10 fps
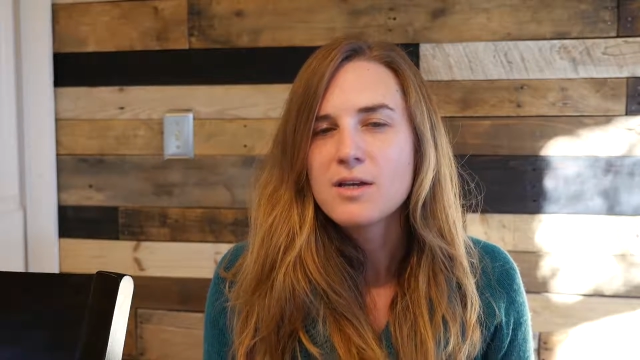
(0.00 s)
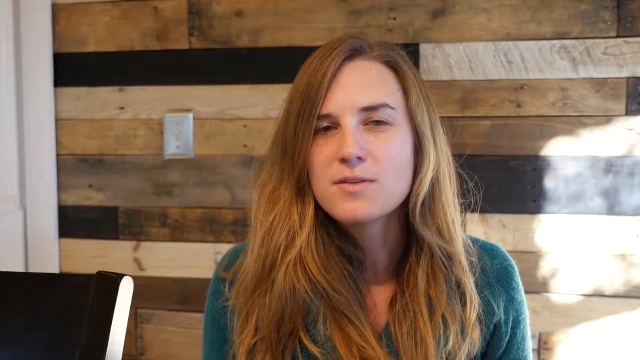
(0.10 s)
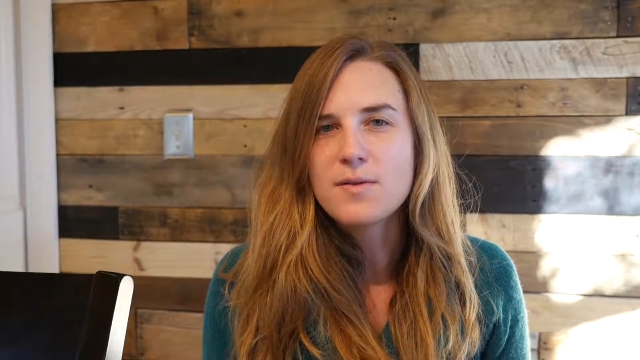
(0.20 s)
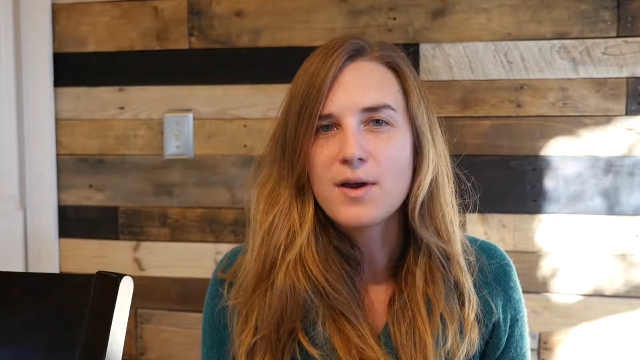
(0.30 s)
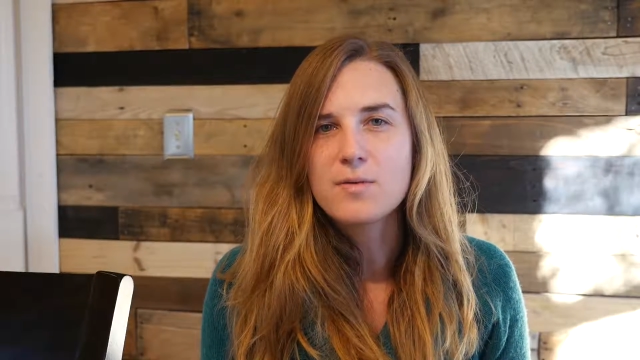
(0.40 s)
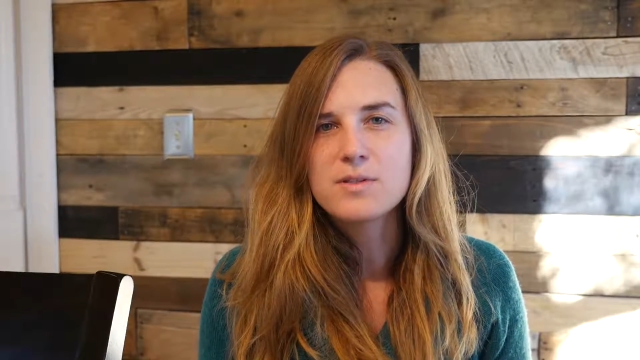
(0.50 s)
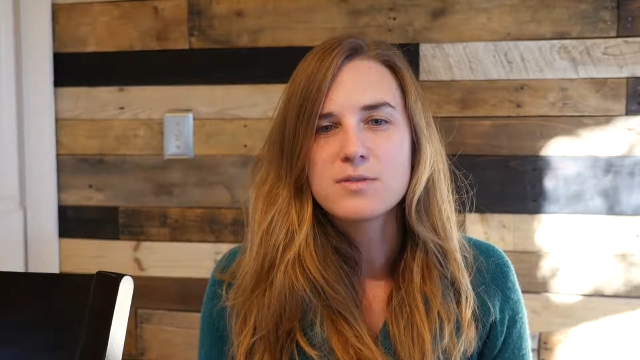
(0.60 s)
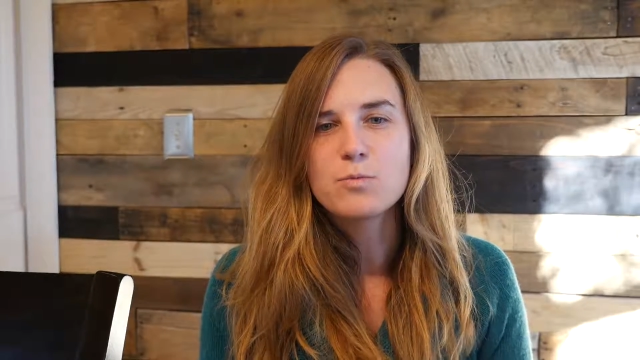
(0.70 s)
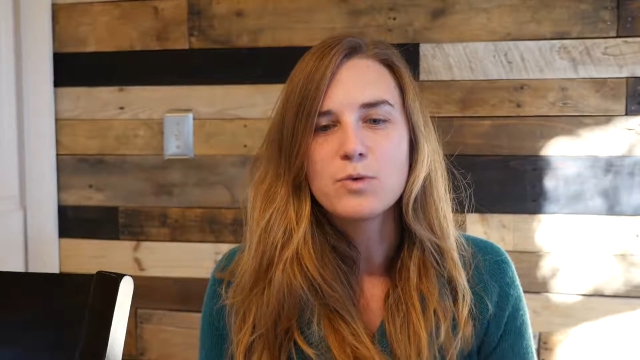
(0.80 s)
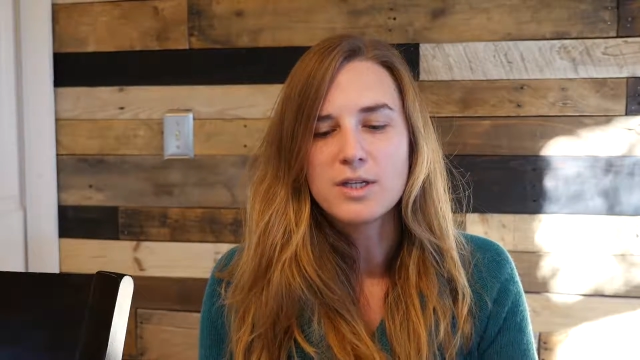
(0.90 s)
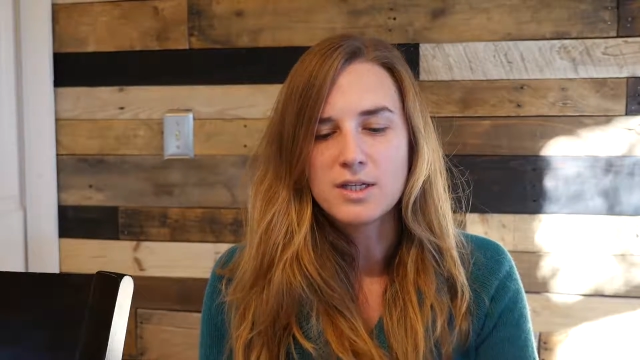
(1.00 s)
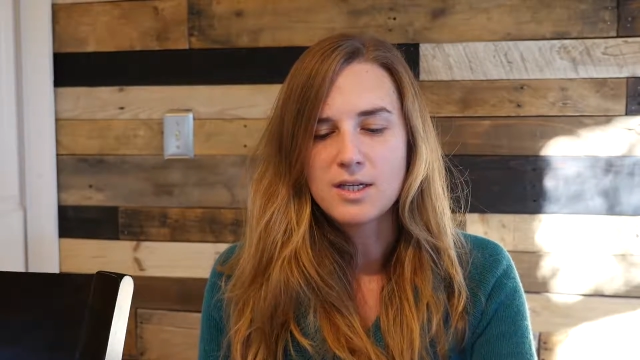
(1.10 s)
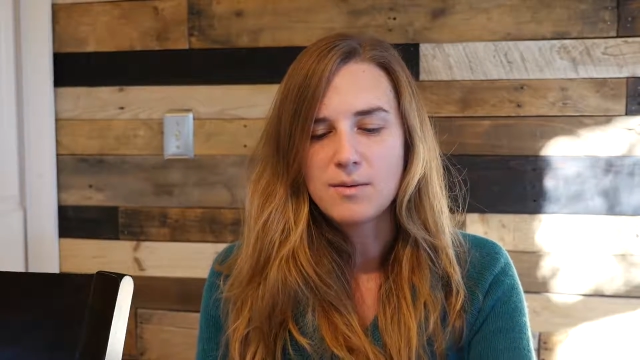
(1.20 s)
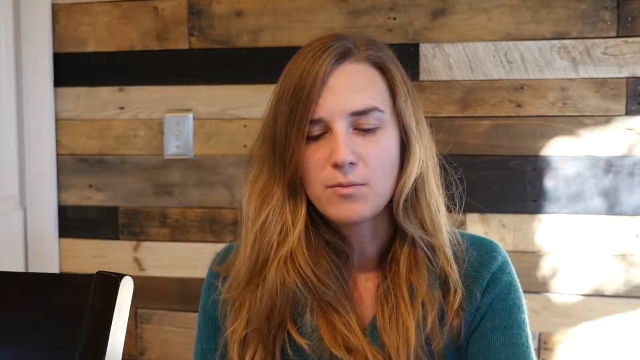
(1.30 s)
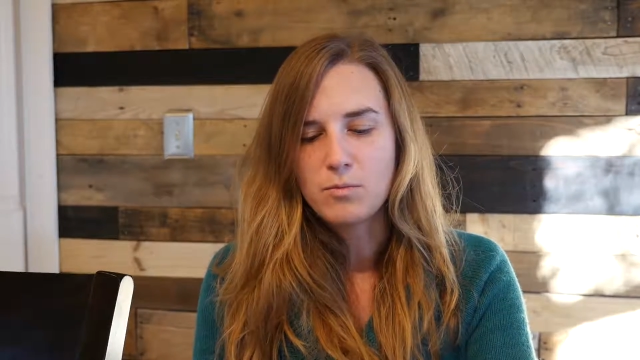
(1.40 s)
So that was a
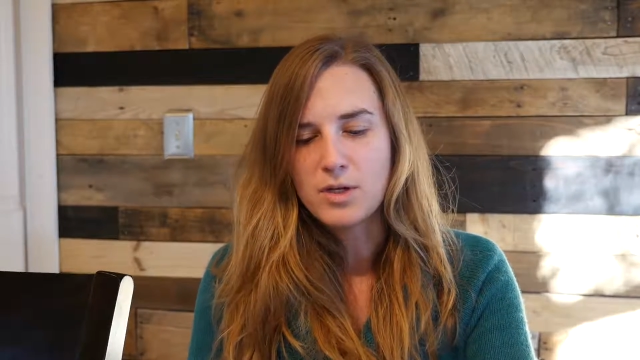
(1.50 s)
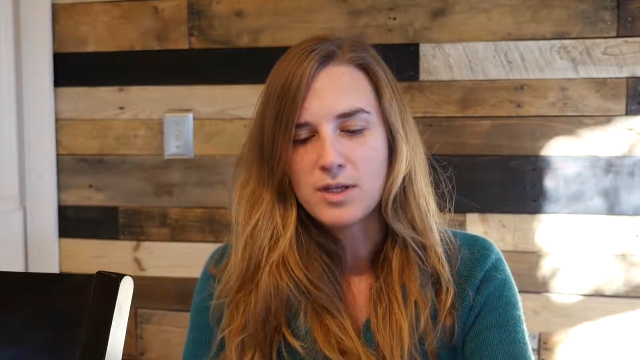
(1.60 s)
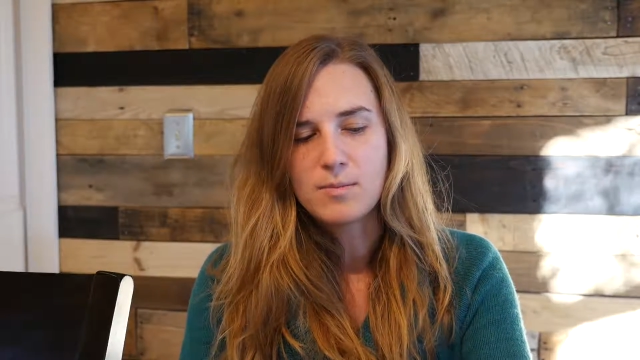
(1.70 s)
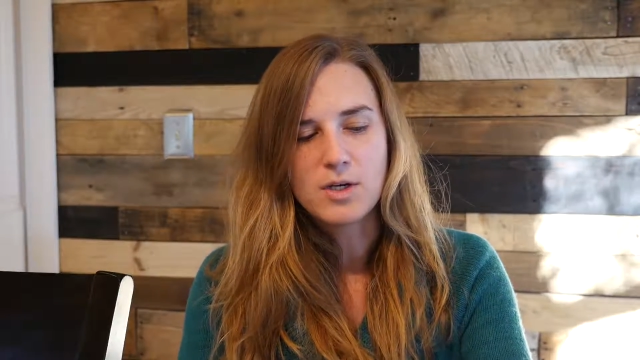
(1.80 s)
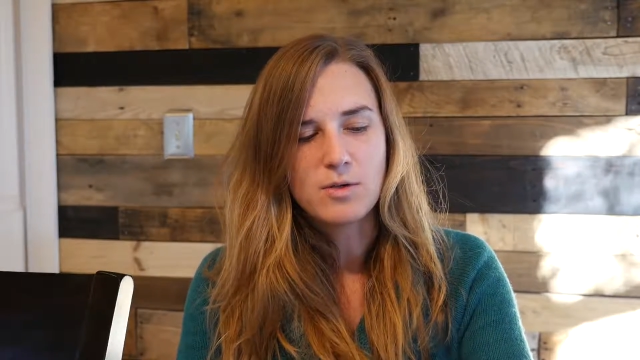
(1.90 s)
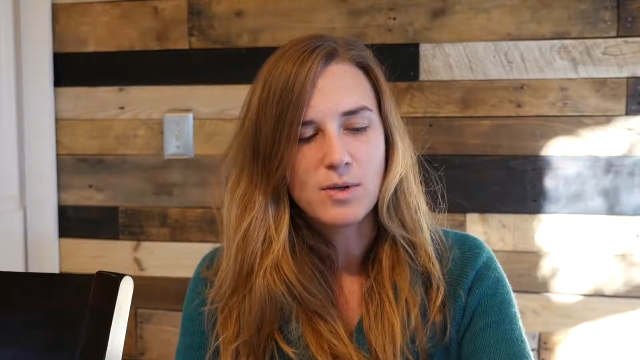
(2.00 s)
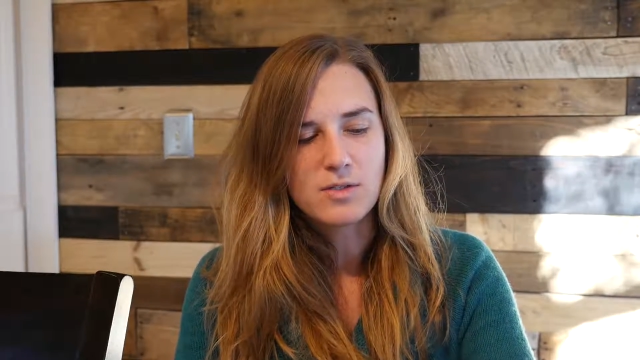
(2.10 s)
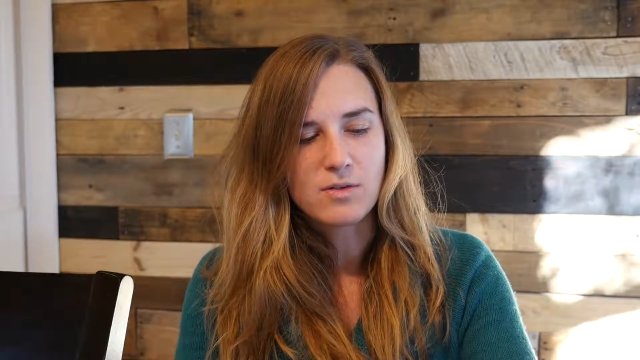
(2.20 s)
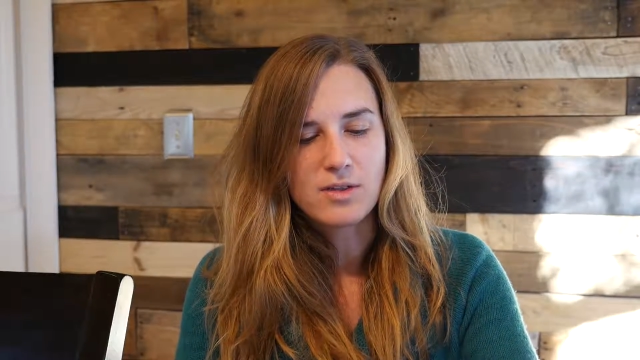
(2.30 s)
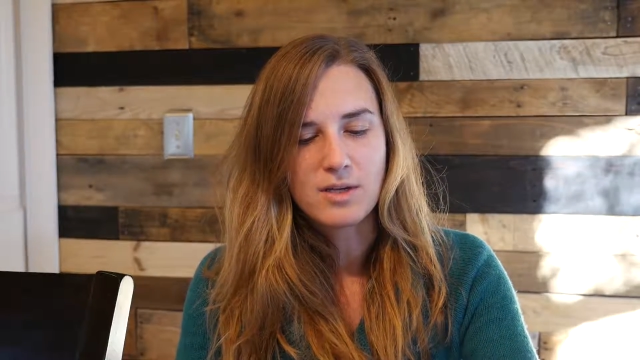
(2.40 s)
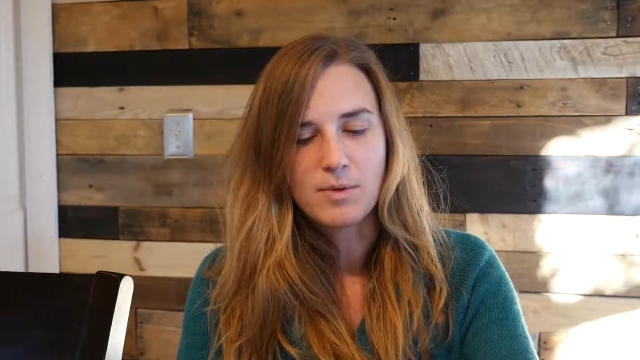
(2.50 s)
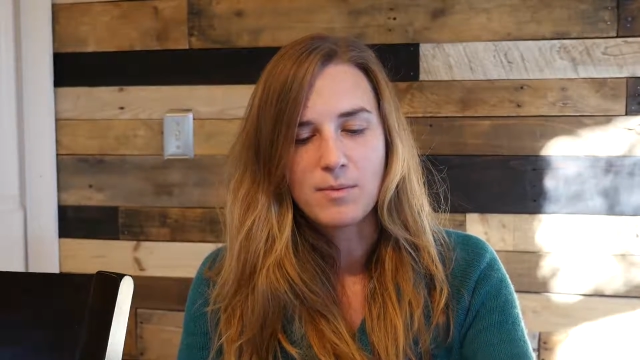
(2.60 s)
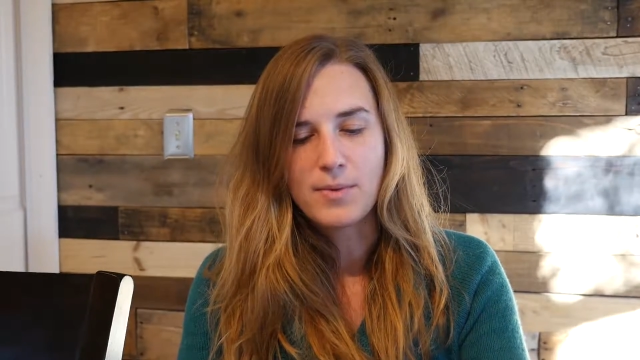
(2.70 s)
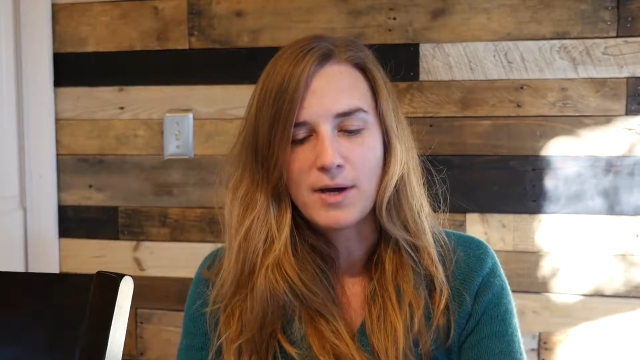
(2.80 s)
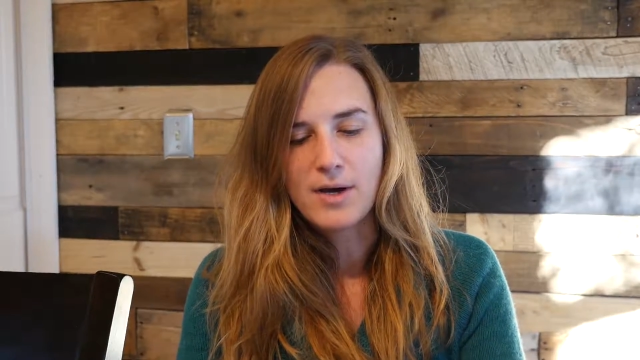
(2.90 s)
really, really monumental thing
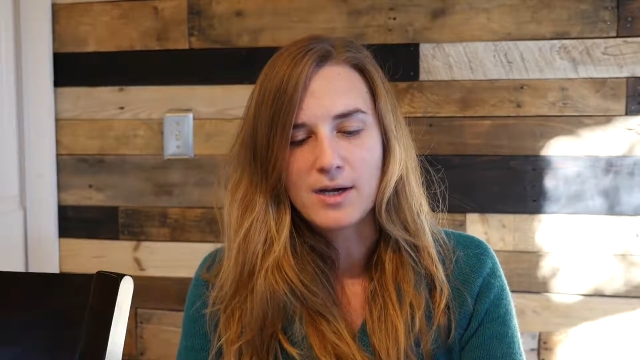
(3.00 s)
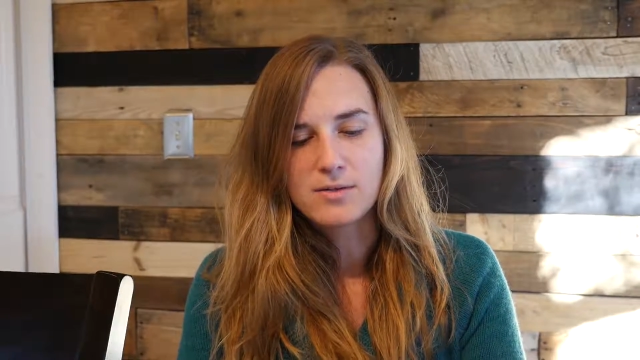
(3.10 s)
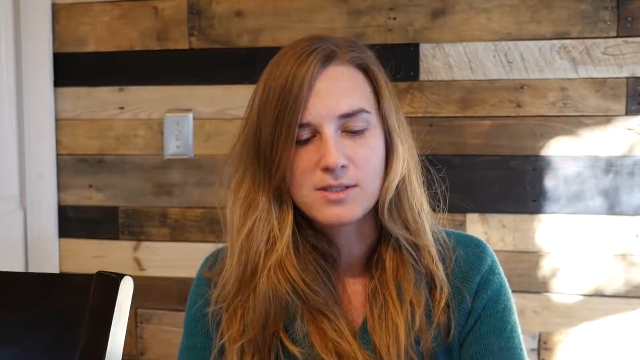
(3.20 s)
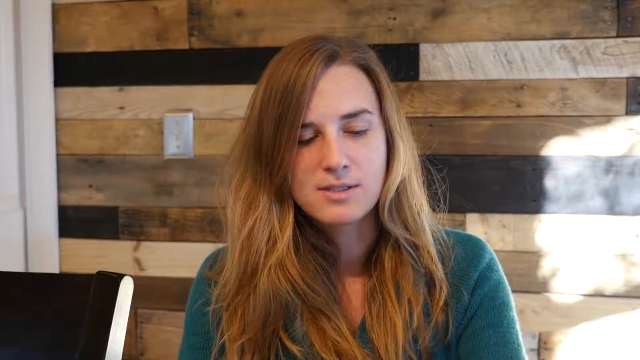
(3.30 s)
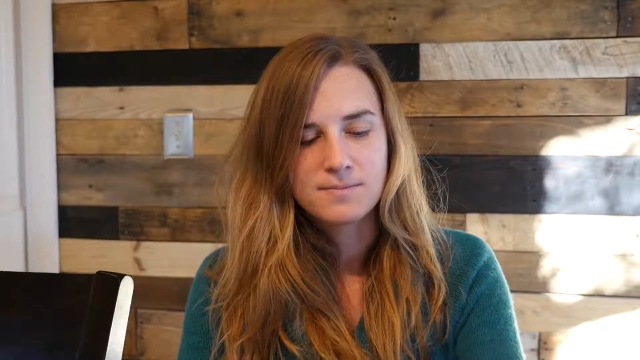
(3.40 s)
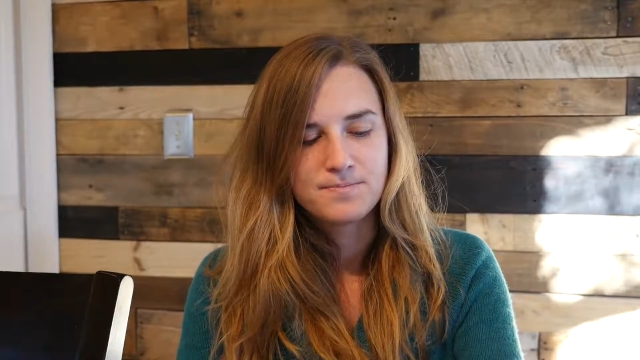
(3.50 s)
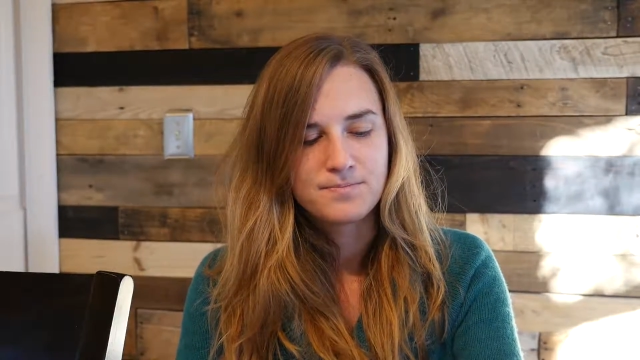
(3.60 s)
about Bauhaus.